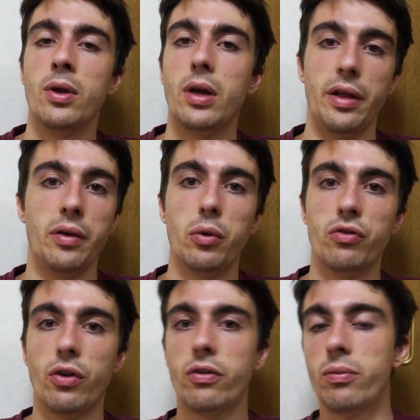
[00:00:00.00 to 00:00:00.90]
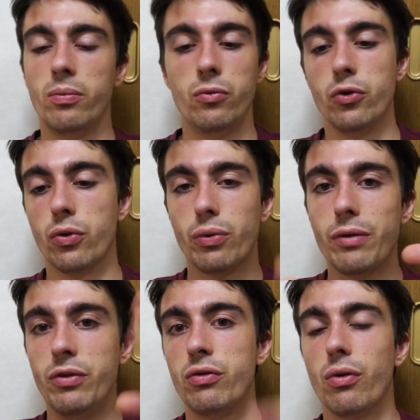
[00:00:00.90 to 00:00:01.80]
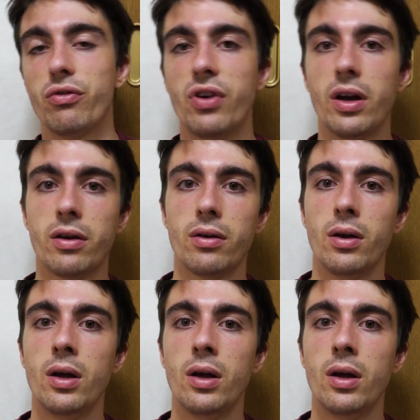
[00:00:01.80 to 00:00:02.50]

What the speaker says: and they will just do a quick visual check.